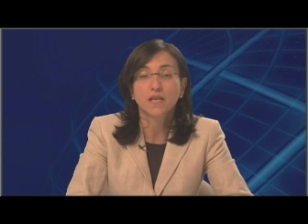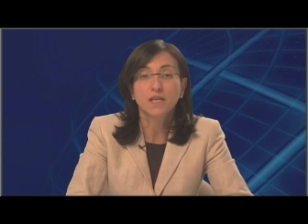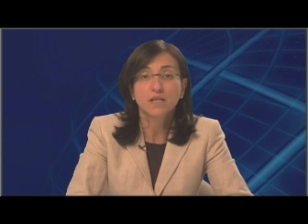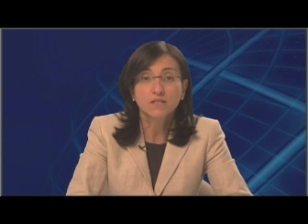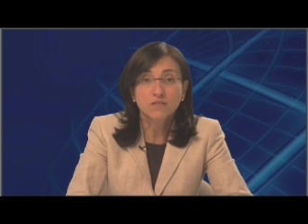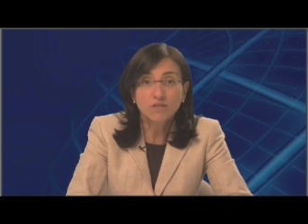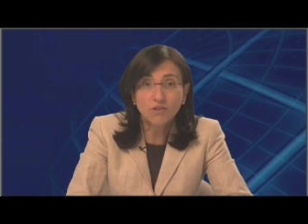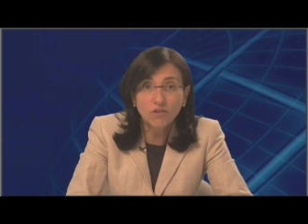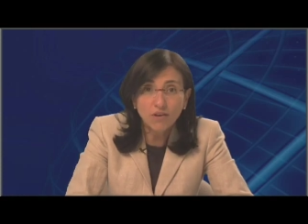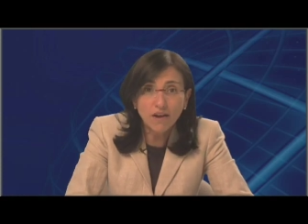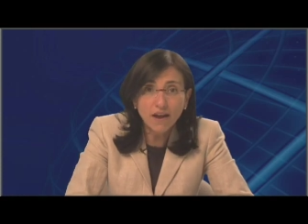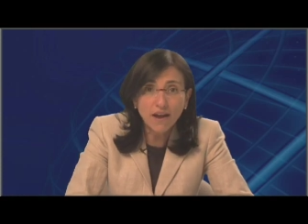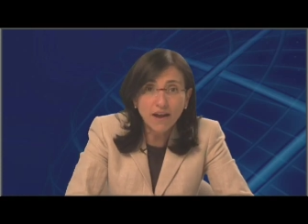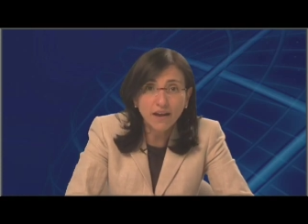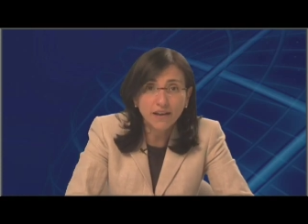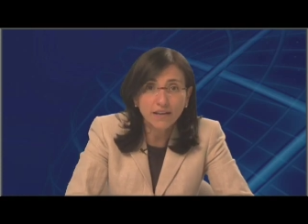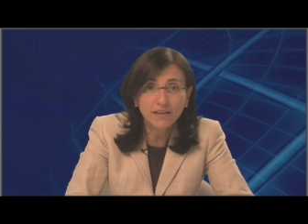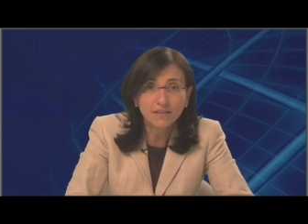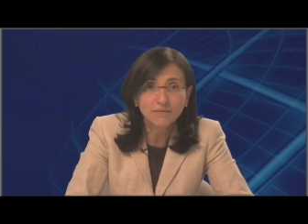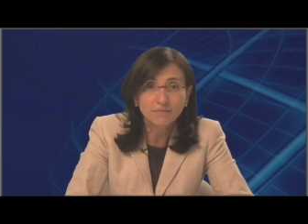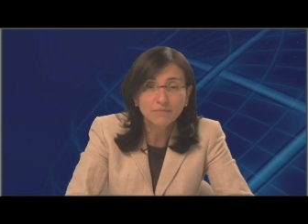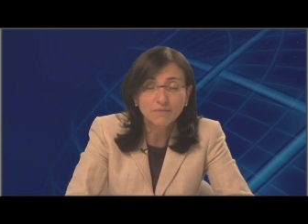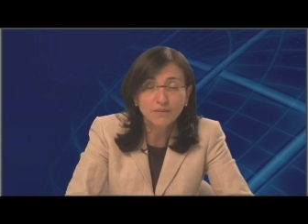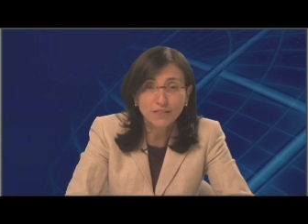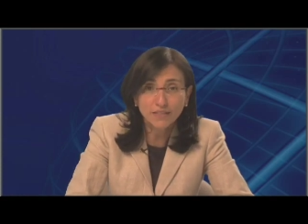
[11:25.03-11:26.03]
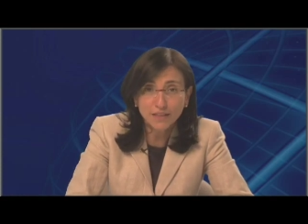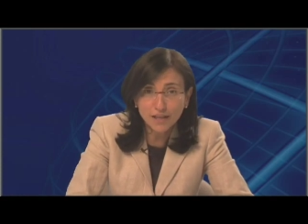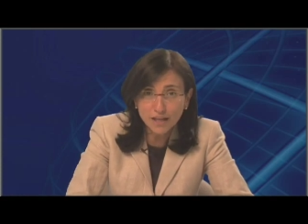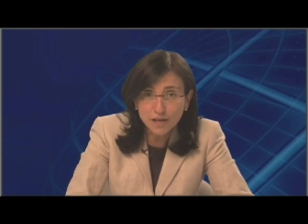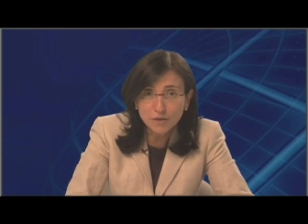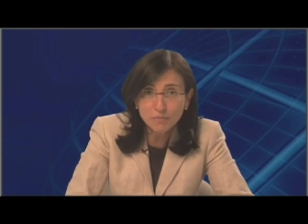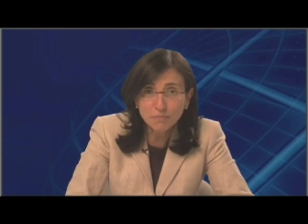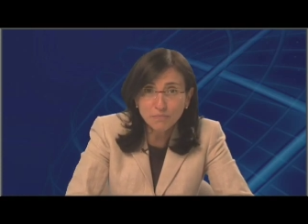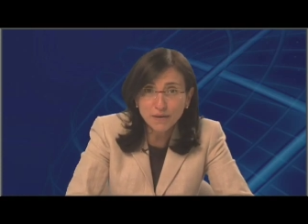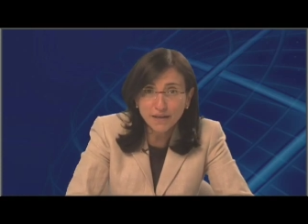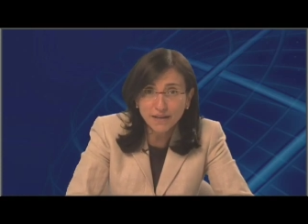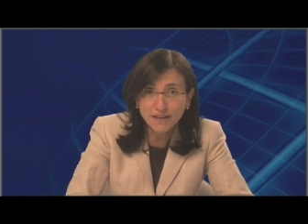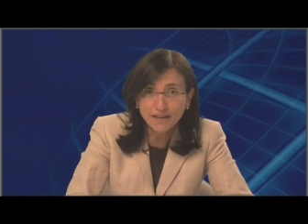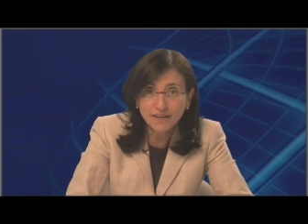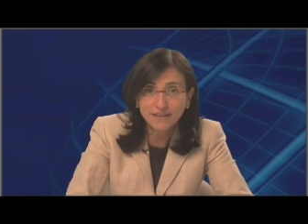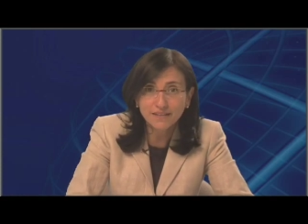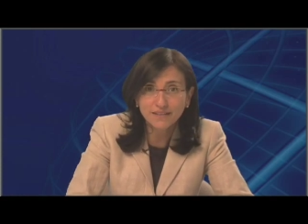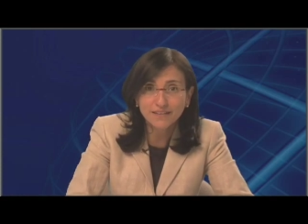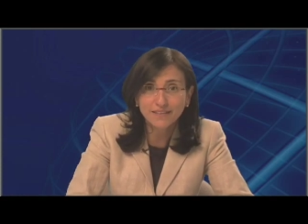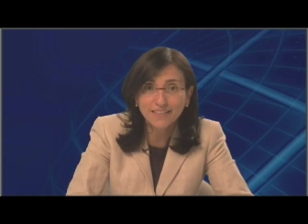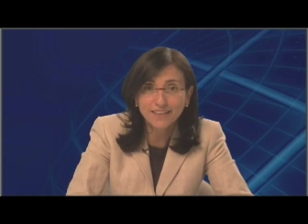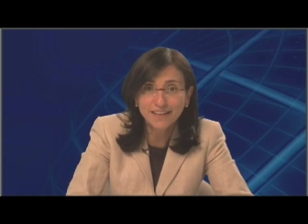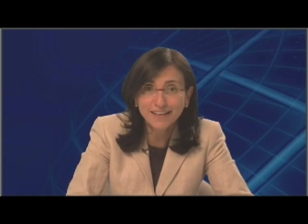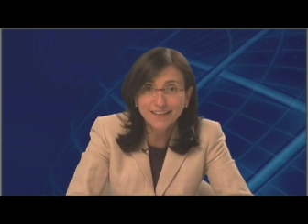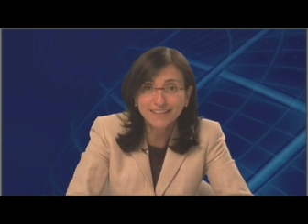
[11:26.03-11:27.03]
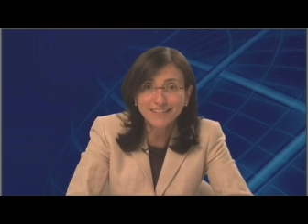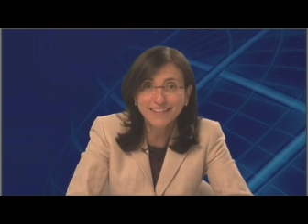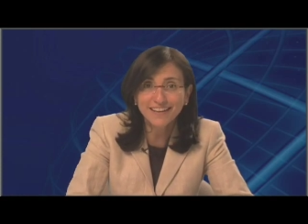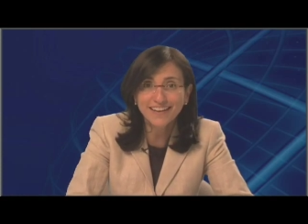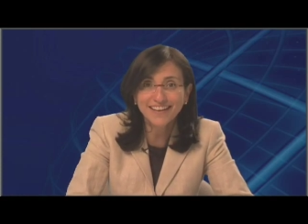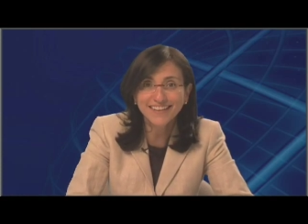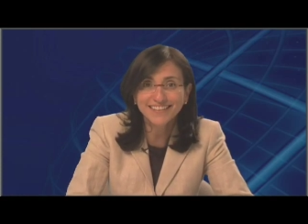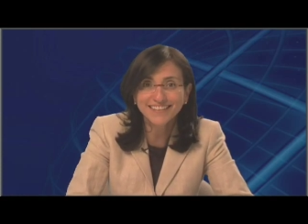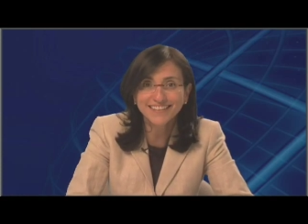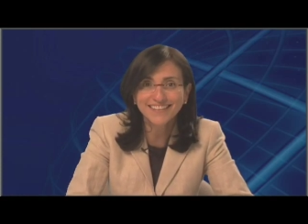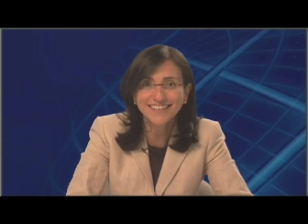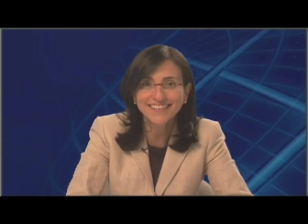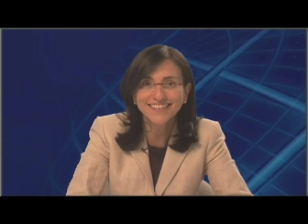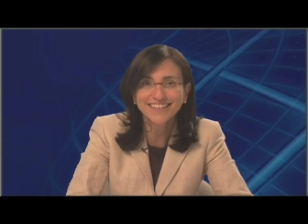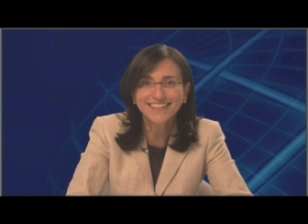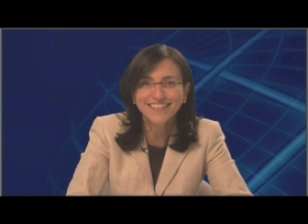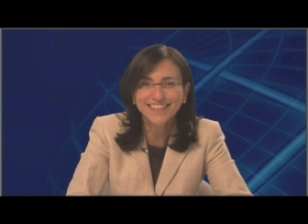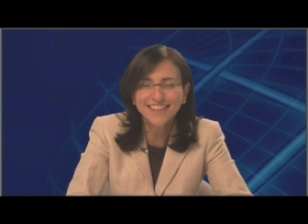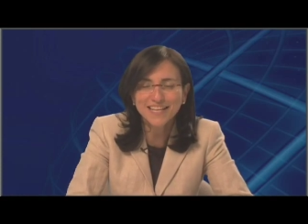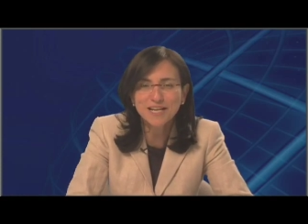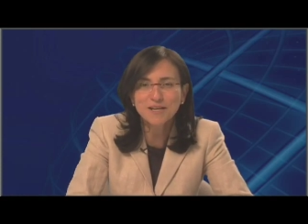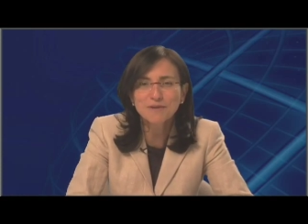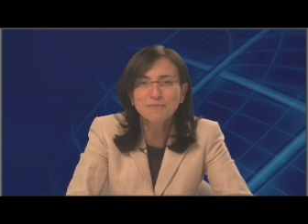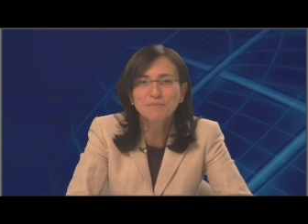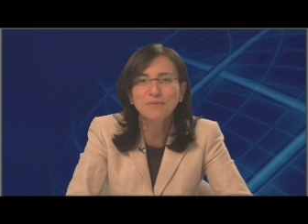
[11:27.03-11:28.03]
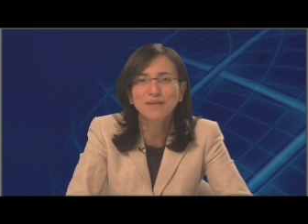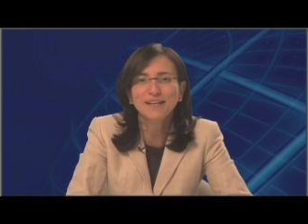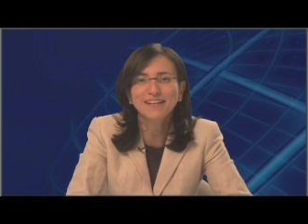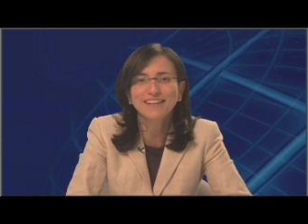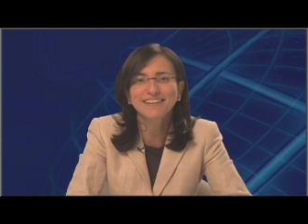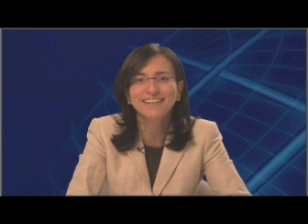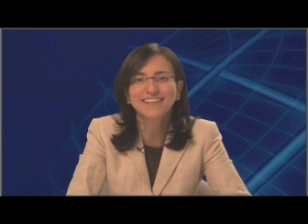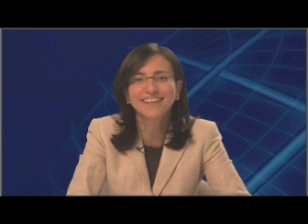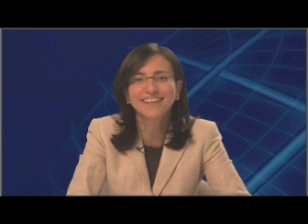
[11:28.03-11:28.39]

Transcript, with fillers: So hey, think big, think data, think big